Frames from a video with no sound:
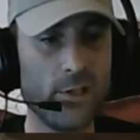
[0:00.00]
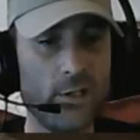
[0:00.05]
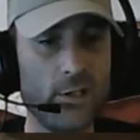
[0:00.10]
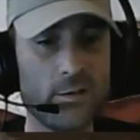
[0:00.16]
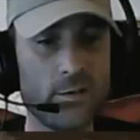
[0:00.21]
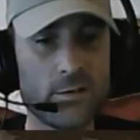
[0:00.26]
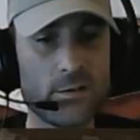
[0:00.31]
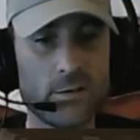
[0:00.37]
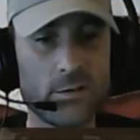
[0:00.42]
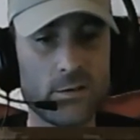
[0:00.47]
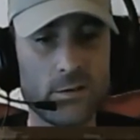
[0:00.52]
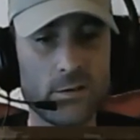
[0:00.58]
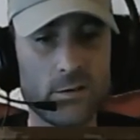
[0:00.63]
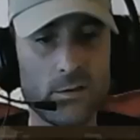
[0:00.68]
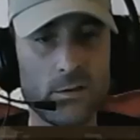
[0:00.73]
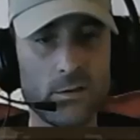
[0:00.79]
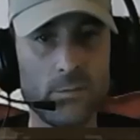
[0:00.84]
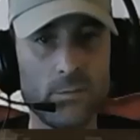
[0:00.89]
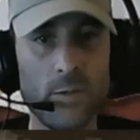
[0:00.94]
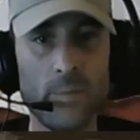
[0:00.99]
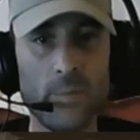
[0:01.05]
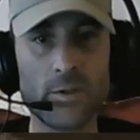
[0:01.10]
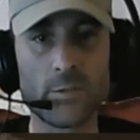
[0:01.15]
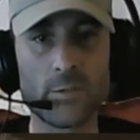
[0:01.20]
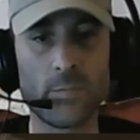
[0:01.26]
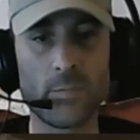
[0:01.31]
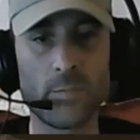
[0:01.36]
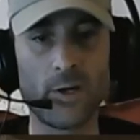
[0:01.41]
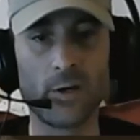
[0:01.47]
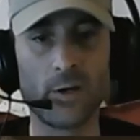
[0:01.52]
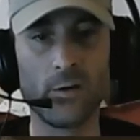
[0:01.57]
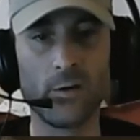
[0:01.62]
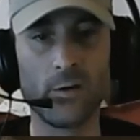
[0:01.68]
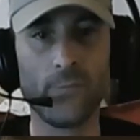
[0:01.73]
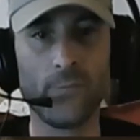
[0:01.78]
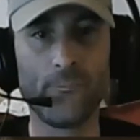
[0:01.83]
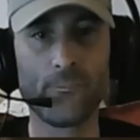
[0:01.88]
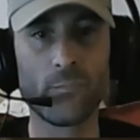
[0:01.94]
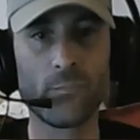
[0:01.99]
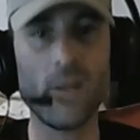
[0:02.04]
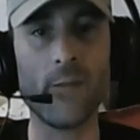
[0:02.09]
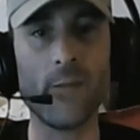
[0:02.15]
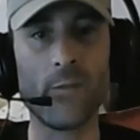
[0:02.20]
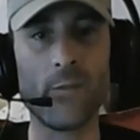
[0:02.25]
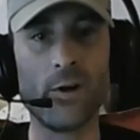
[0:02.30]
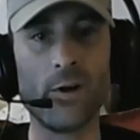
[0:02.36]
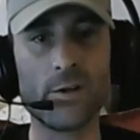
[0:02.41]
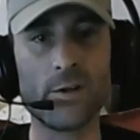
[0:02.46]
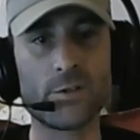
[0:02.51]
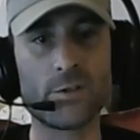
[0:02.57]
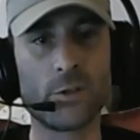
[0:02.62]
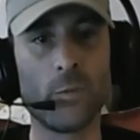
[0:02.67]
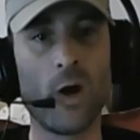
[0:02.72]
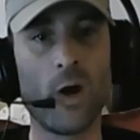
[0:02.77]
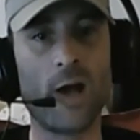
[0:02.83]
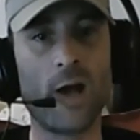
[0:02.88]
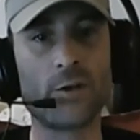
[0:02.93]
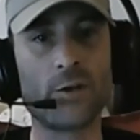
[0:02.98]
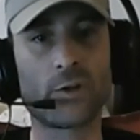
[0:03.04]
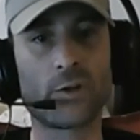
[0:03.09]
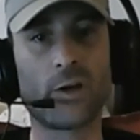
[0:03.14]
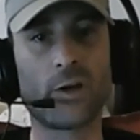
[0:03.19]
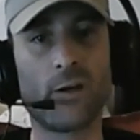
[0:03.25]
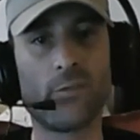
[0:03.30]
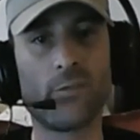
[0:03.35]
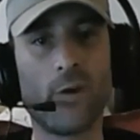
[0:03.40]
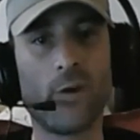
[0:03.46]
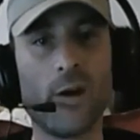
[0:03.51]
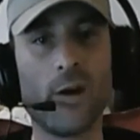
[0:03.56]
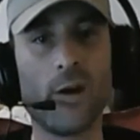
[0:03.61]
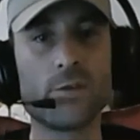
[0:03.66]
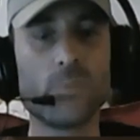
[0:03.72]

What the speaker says: maybe it's apparel. Yeah, there it is, thermal hydrograph.